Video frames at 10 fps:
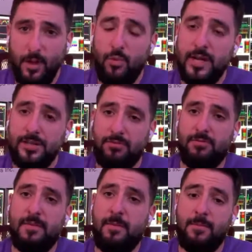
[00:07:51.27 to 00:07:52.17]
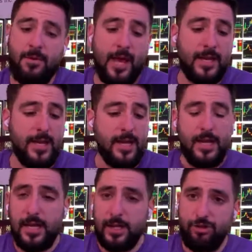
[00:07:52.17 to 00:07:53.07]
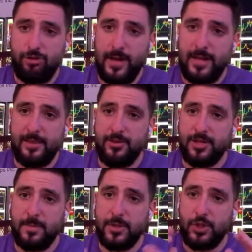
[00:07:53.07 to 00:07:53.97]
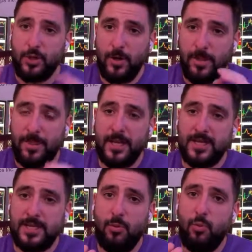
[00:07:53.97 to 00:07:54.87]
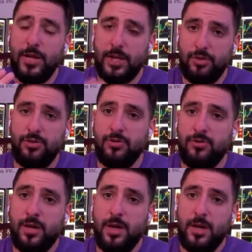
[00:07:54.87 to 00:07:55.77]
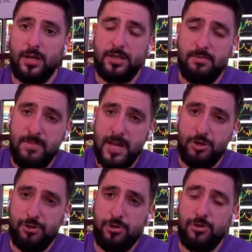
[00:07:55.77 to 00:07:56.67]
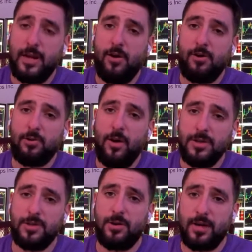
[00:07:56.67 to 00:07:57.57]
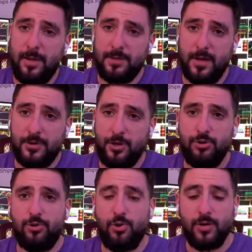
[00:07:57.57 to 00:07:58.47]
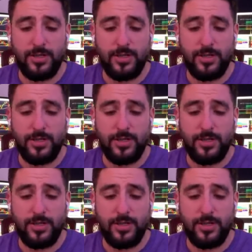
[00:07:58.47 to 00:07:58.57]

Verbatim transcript: We need to remember that in trading, there's going to be certain things that we could do to make sure that our losses are kept under control.